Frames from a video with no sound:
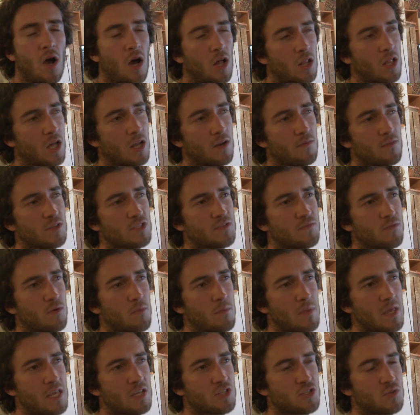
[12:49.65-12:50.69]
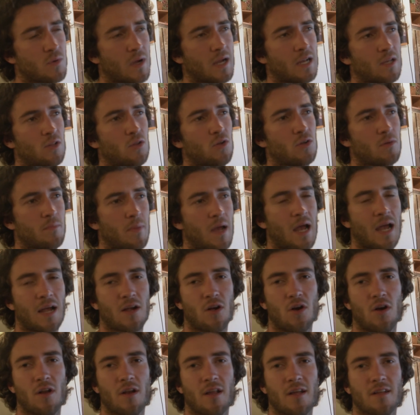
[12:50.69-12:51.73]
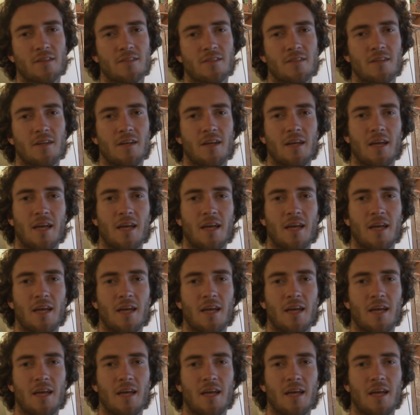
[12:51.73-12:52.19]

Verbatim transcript: A lot of it's for me, so I can look back on it